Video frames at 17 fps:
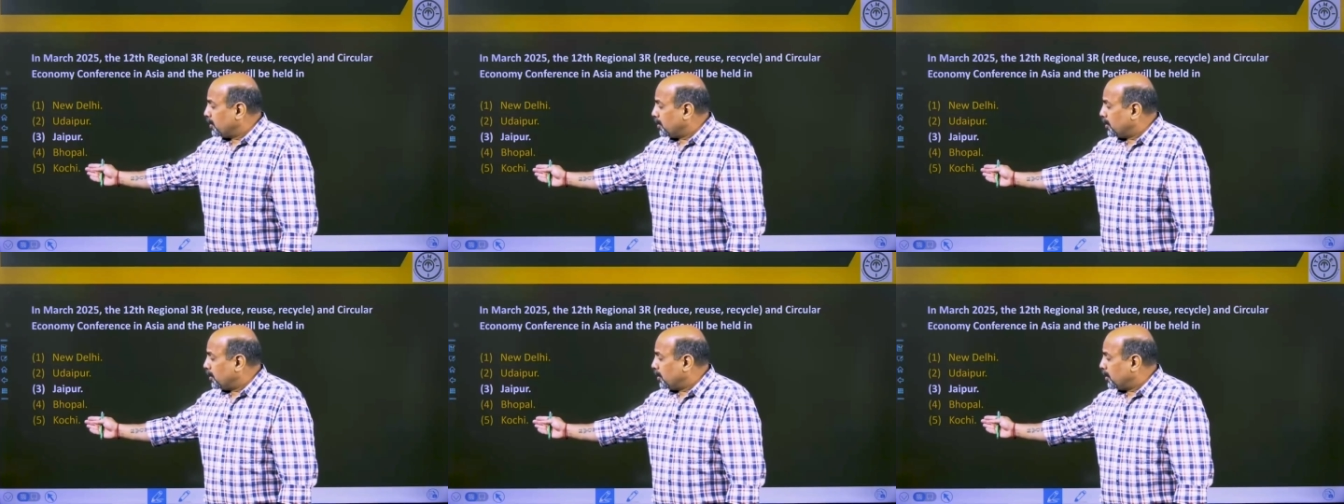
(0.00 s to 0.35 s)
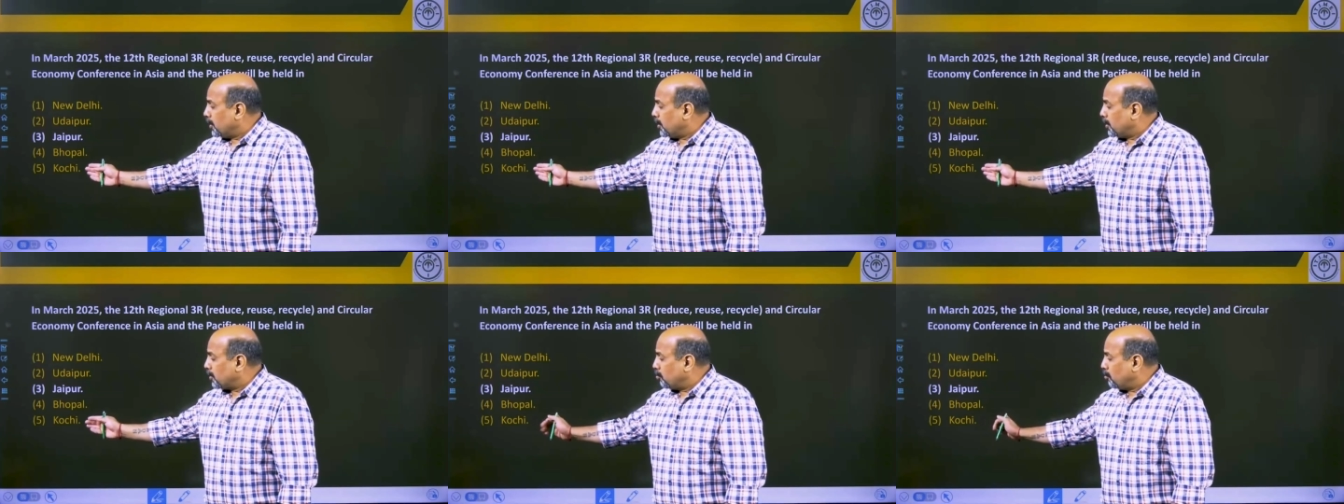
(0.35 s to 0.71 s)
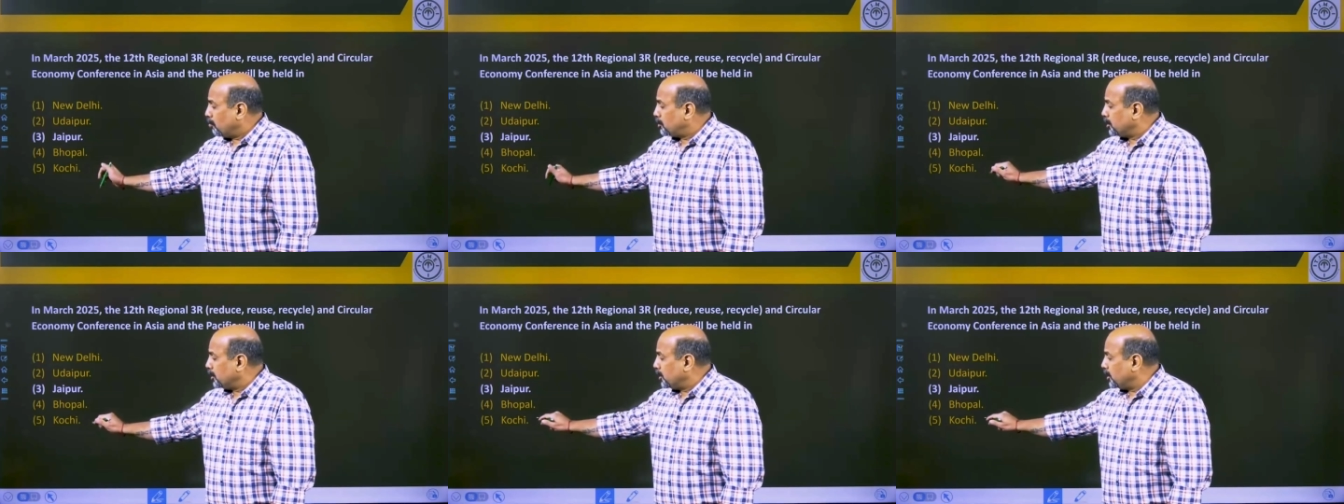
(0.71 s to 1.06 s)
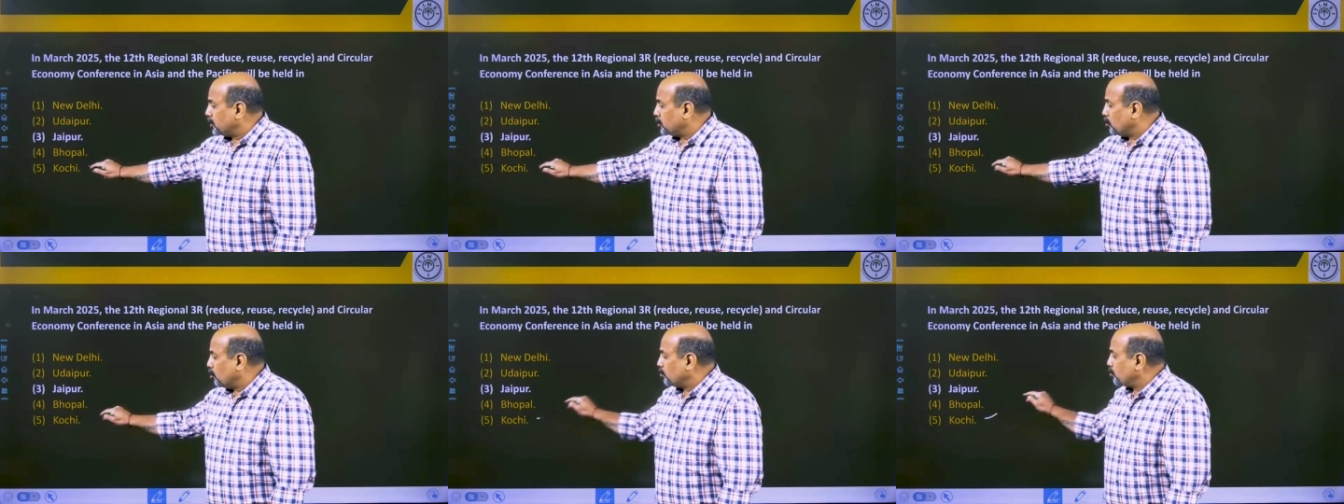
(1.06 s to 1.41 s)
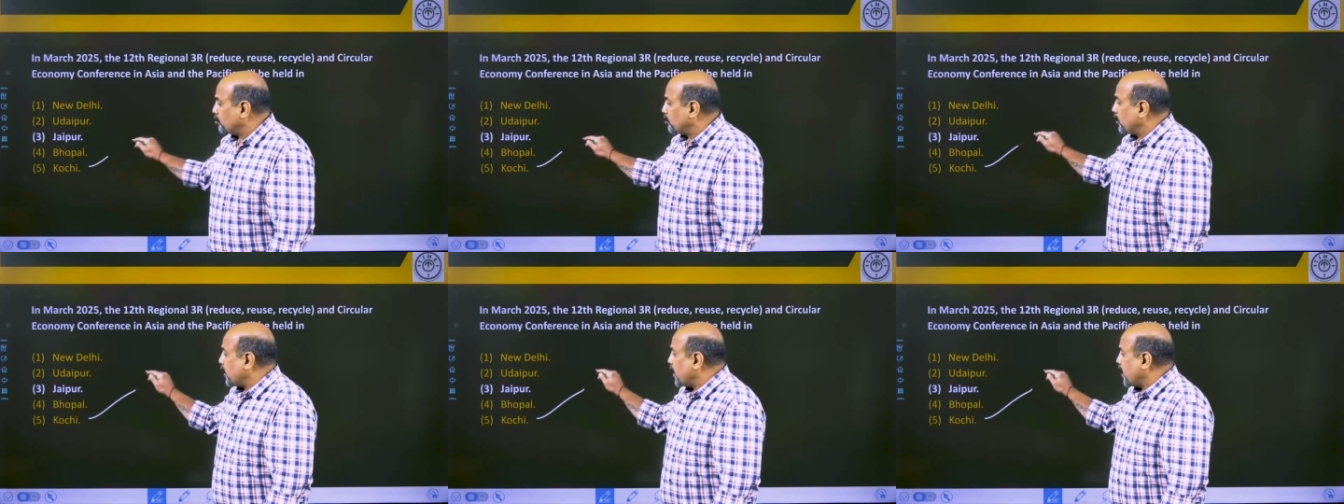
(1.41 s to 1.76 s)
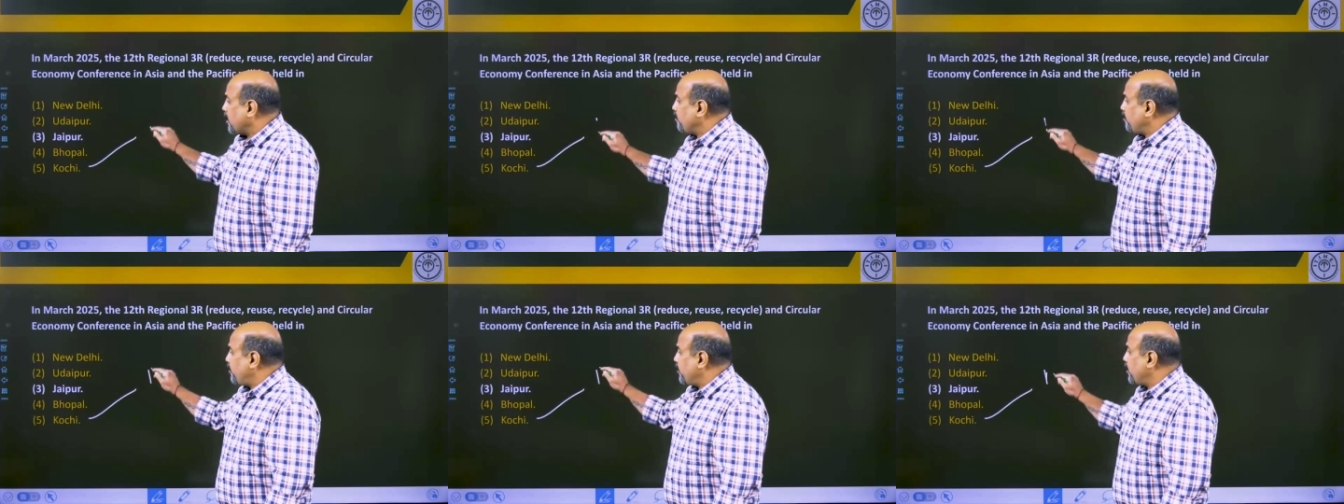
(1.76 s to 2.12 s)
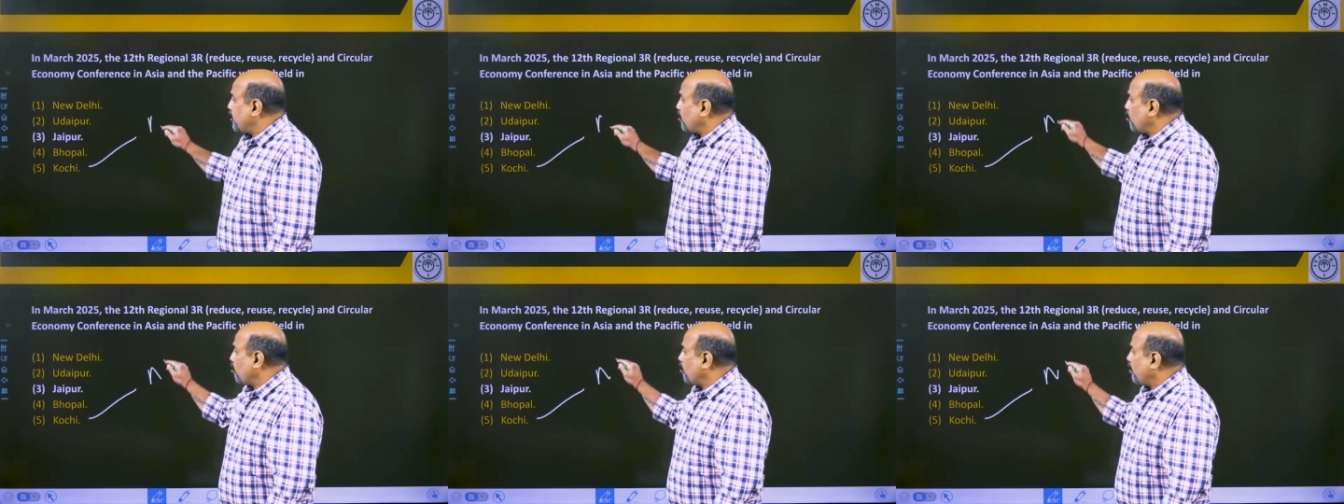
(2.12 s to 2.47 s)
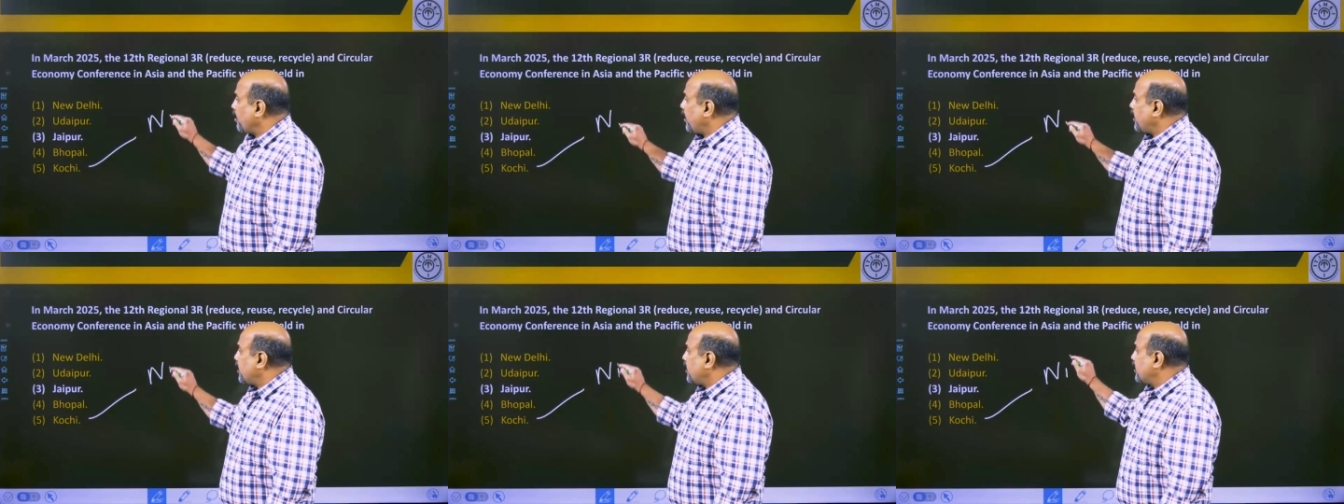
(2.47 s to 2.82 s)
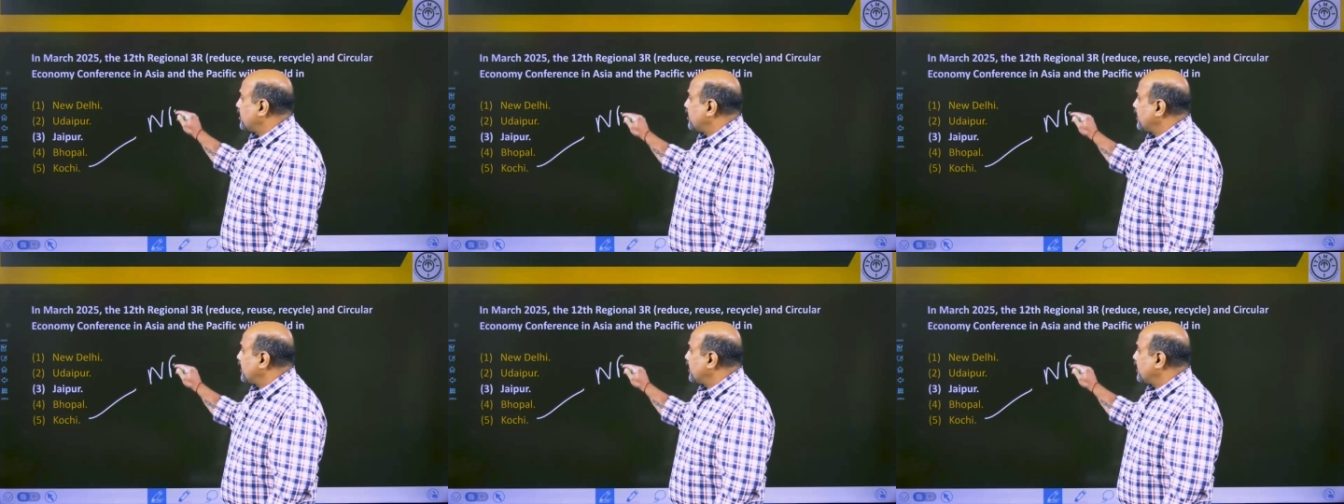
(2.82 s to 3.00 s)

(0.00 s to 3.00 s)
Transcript: Cochin is home to the NPOL,